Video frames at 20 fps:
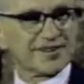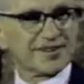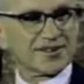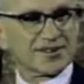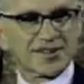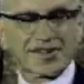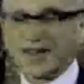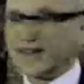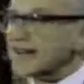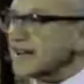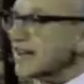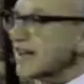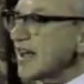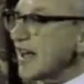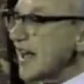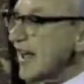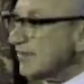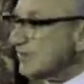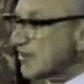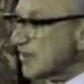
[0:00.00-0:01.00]
You
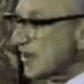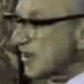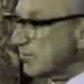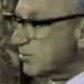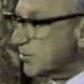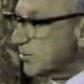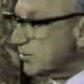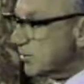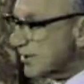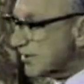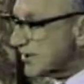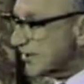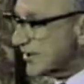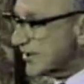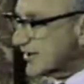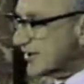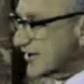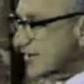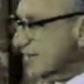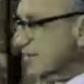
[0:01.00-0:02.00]
have to keep you
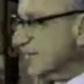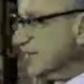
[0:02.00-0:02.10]
working.